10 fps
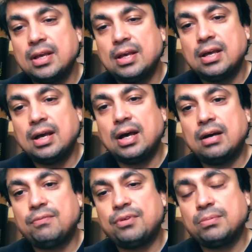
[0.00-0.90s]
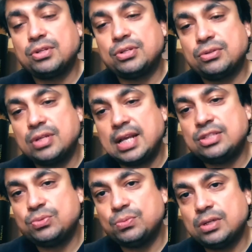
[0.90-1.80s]
From the today's
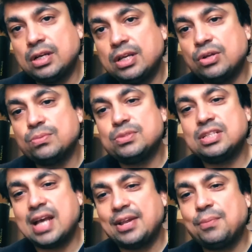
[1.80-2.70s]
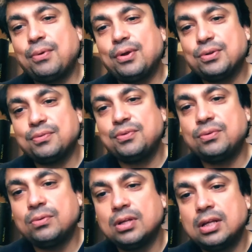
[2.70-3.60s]
scenario point of view,